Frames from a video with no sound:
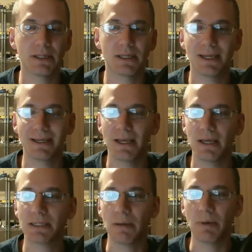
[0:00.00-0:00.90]

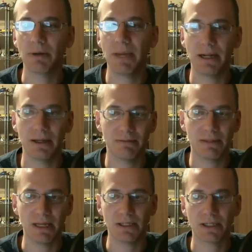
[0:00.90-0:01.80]
made a
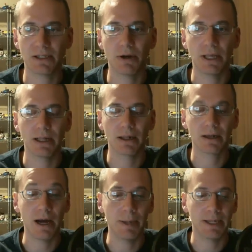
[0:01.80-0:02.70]
snarky little
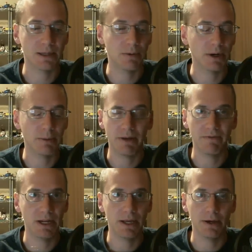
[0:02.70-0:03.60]
comment on one of my
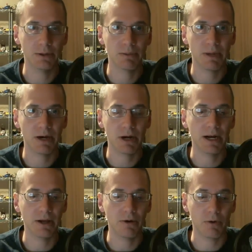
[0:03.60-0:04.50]
videos about
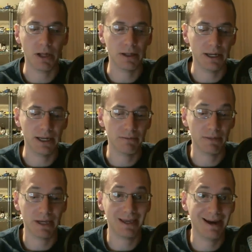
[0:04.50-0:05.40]
audio quality, and I'm
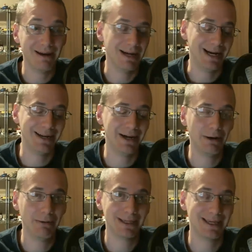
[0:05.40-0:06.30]
like, yeah, I know.